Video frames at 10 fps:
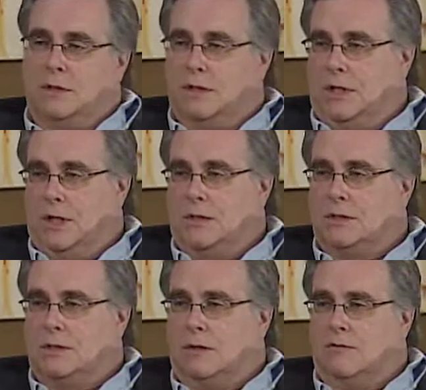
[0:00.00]
and the
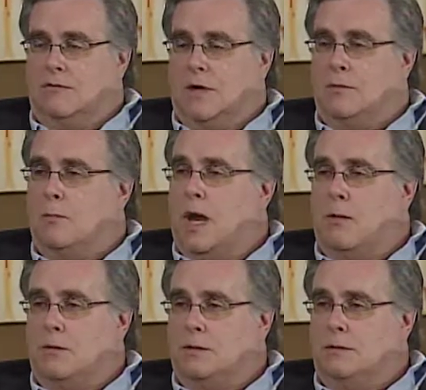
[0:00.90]
case of Father
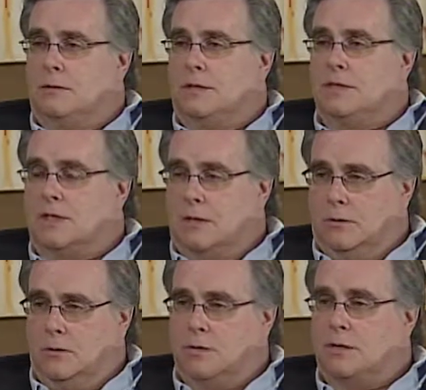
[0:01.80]
Bowerton in St.
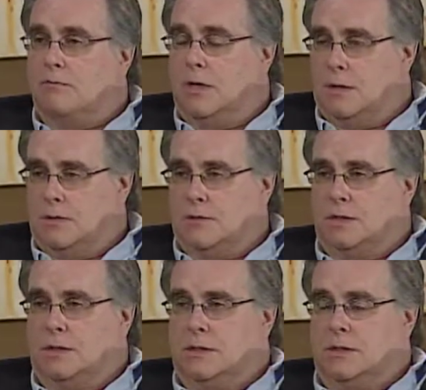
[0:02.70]
Louis of the
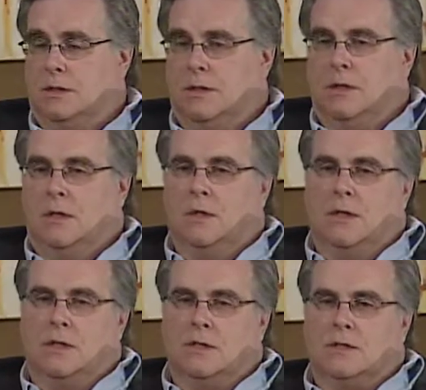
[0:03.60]
Exorcist,
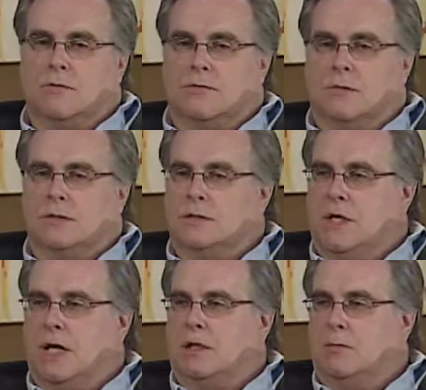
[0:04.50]
is the first
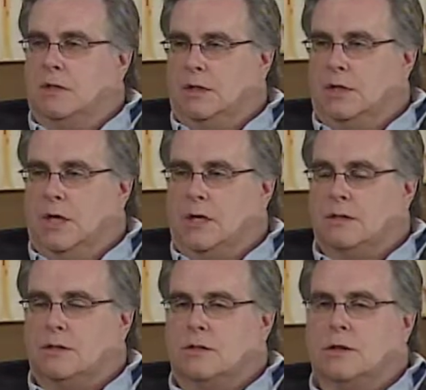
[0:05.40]
documented
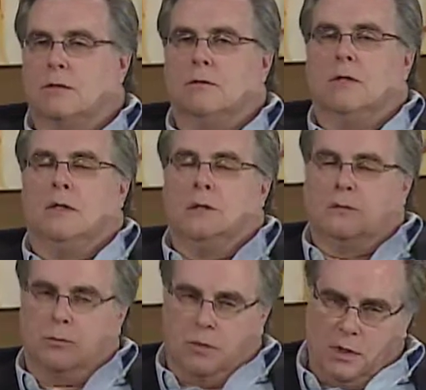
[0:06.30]
case. So
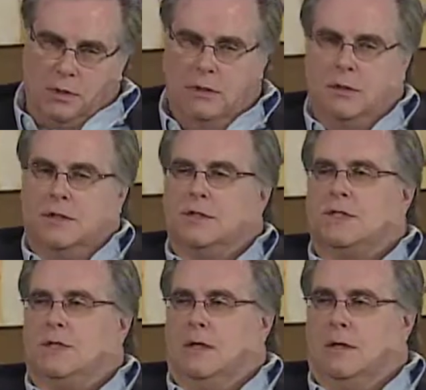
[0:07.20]
to bring all of this
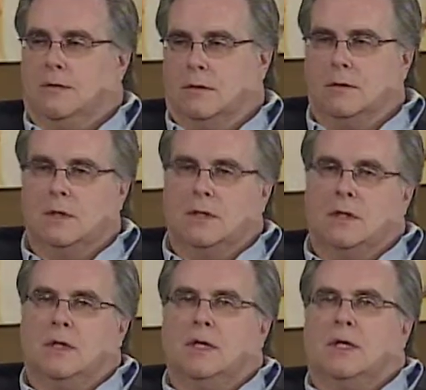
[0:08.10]
together,
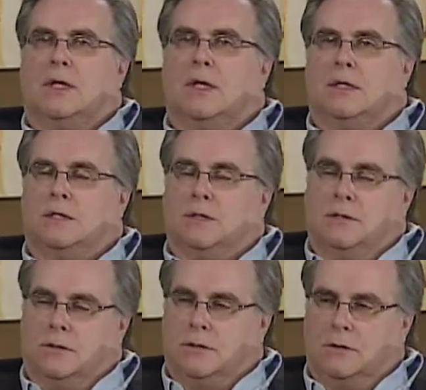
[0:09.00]
it is an
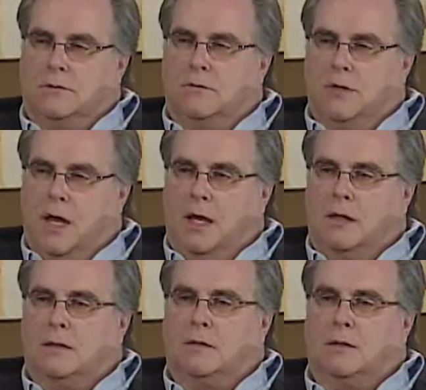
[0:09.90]
issue
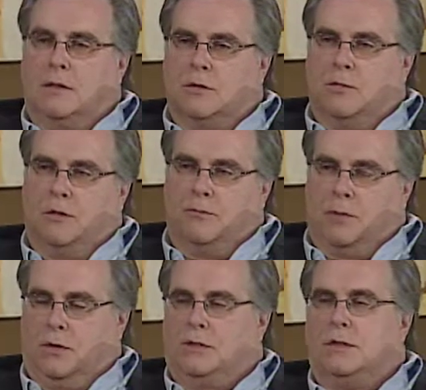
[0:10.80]
that has been of
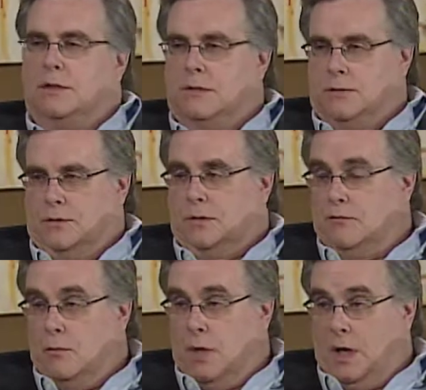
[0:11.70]
personal interest
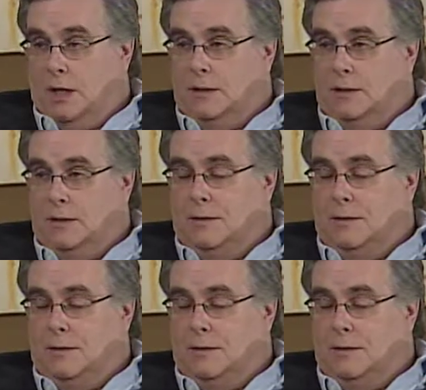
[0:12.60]
of mine,